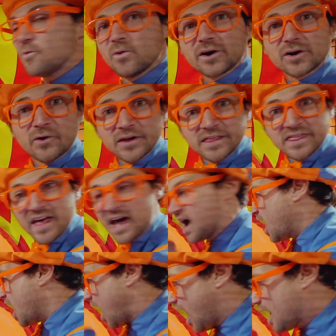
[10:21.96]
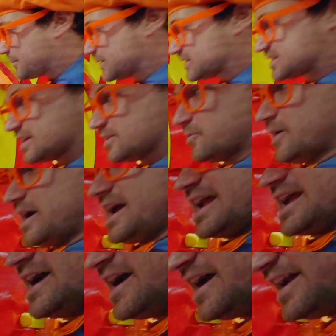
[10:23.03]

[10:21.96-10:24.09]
we're going the opposite way.